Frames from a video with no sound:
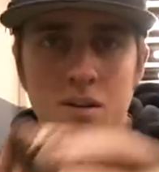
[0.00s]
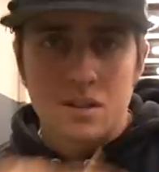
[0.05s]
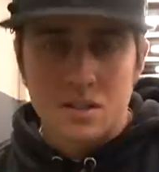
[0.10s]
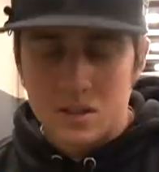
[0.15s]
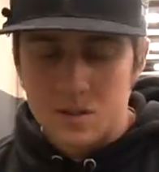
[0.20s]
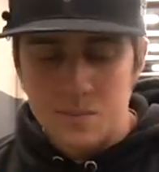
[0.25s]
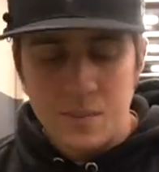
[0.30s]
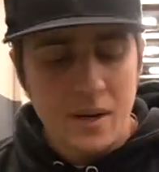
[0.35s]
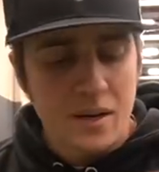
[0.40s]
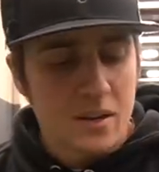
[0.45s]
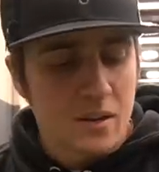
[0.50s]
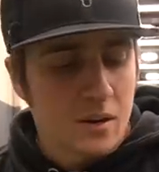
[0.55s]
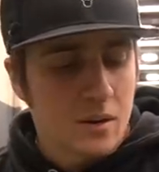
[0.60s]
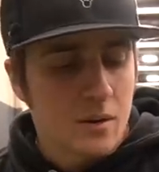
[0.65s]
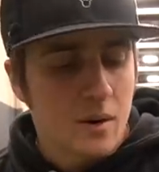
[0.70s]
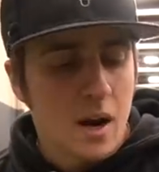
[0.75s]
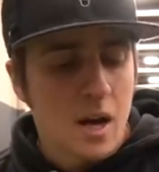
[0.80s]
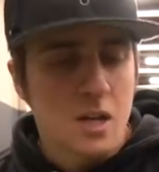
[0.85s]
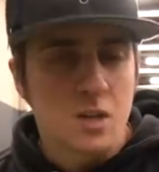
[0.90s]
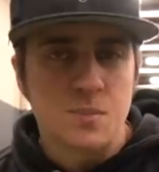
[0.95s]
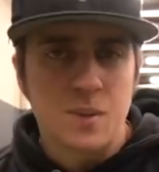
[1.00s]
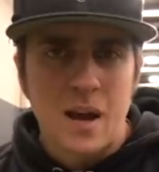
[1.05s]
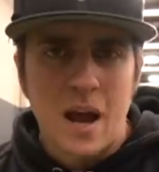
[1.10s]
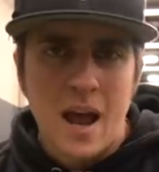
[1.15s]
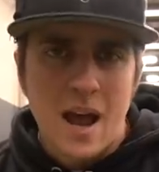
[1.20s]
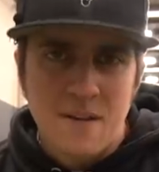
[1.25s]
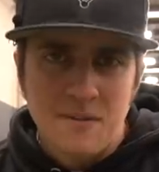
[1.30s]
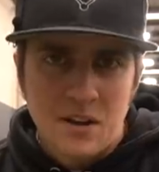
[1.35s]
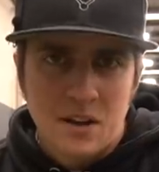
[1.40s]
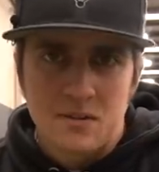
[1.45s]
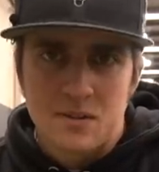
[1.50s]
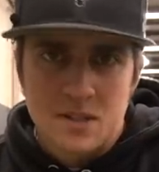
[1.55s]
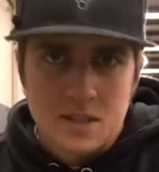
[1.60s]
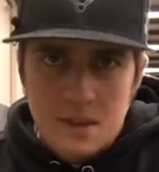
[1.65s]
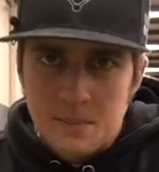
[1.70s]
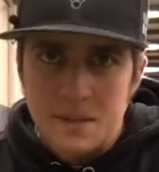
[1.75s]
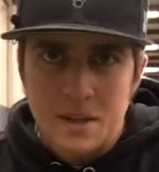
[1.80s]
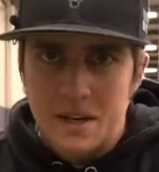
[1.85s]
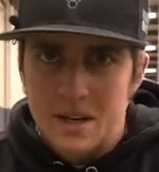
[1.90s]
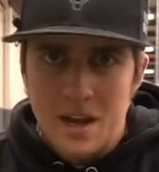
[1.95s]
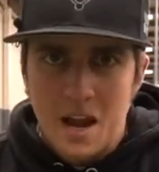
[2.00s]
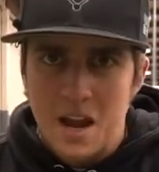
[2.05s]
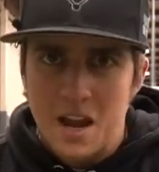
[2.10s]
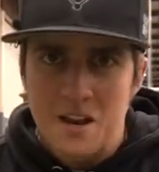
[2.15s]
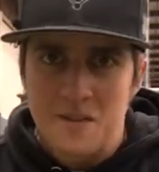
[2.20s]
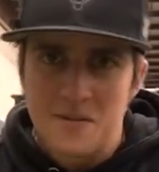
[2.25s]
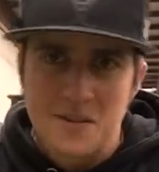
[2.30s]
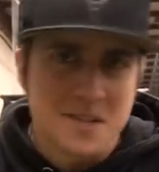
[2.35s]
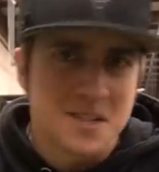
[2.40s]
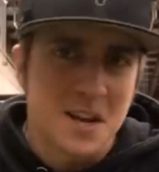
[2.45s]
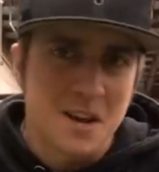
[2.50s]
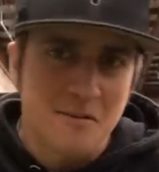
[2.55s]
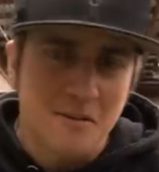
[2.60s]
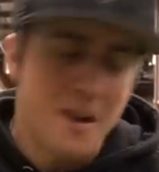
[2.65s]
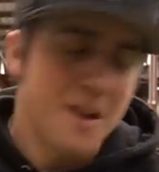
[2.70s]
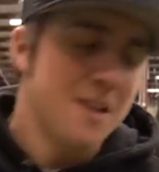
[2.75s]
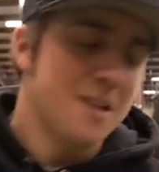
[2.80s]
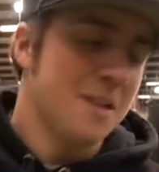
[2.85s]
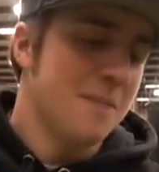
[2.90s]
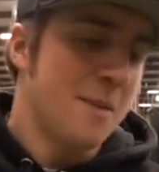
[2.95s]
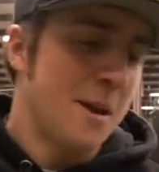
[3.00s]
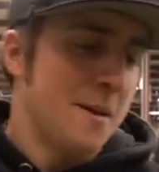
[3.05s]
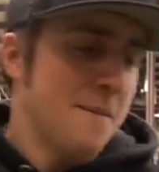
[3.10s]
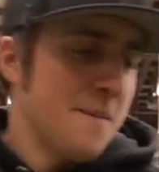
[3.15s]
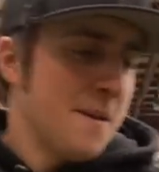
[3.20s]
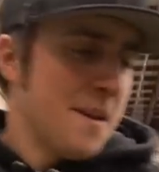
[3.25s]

this has been in the garage, but I have to have something negative to say, right? Come on.